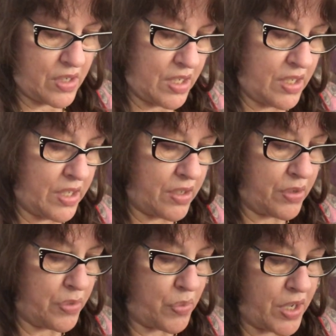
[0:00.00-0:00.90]
And like
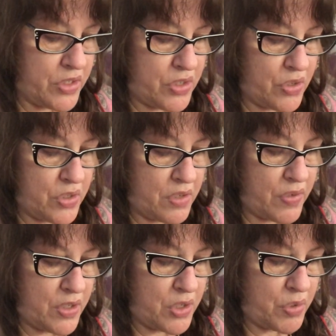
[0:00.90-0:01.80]
all the rhinestones, the
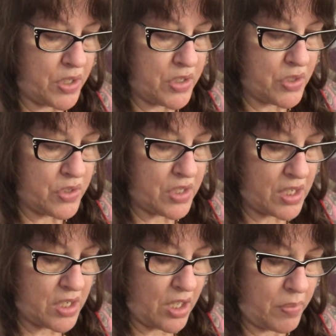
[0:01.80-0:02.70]
vintage rhinestones that I
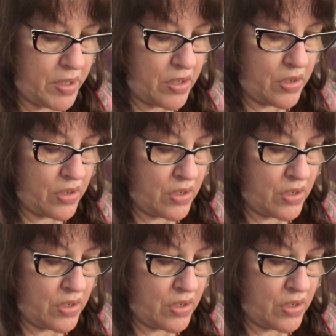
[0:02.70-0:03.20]
talk about,